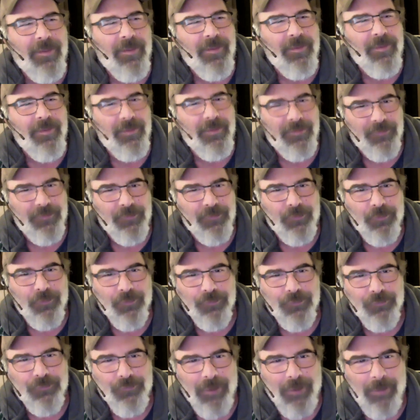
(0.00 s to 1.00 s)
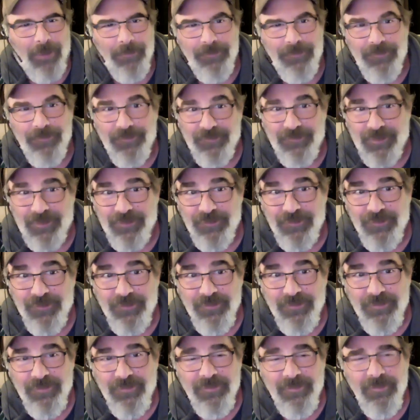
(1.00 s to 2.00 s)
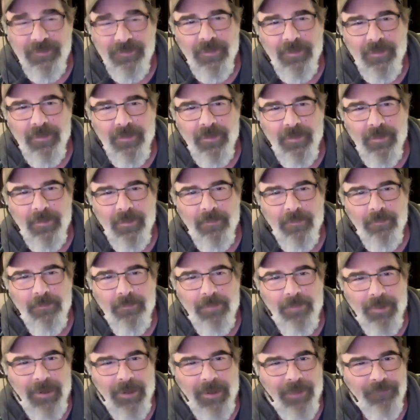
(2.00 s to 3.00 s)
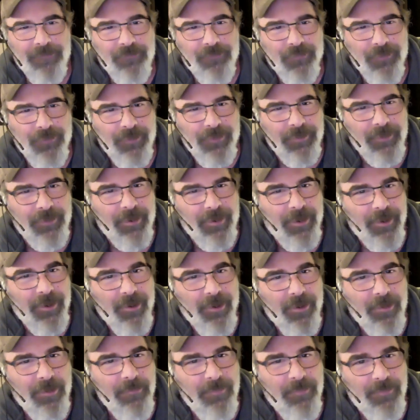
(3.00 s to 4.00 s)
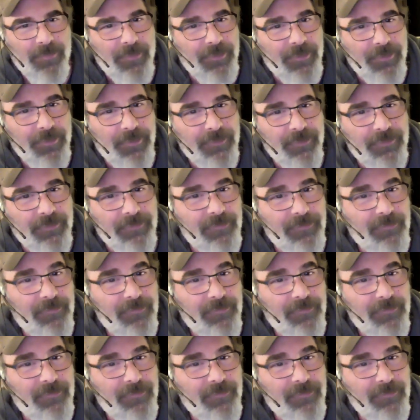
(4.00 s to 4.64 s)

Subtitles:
like the girls grabbed his attention, but after he hit on them and they didn't